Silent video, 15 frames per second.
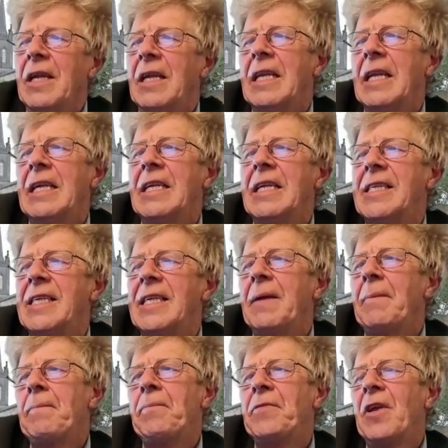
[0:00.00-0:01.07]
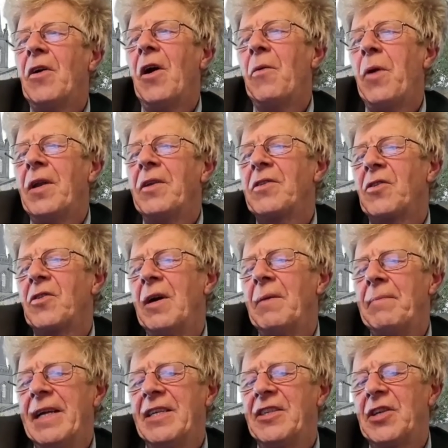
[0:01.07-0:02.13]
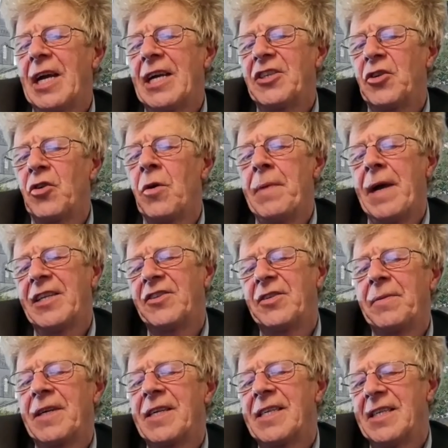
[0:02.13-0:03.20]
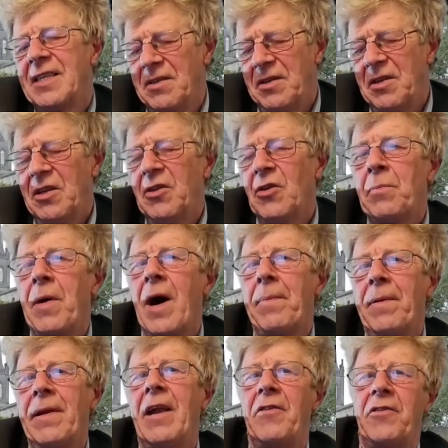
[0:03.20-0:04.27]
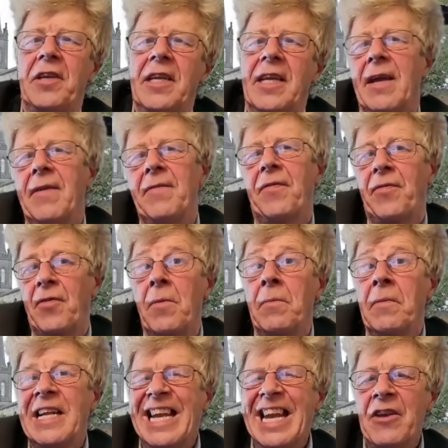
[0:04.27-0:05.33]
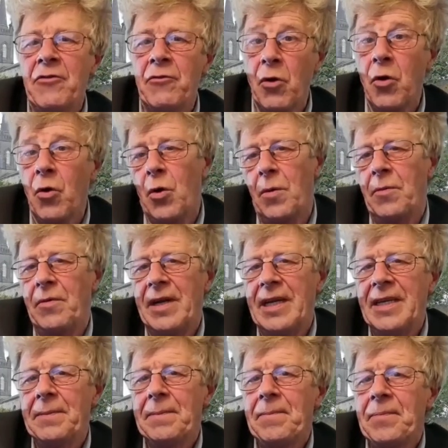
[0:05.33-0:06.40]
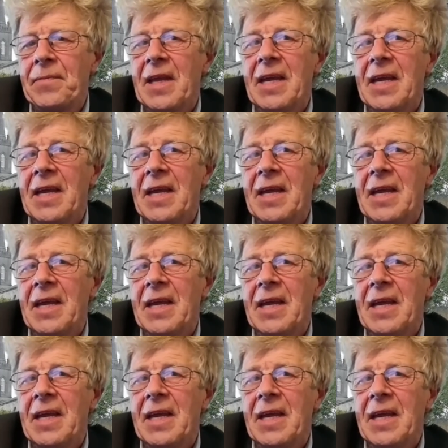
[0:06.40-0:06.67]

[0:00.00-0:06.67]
Right. You see, no, what I meant to actually go back to, because your popularity came from Glenroe, right?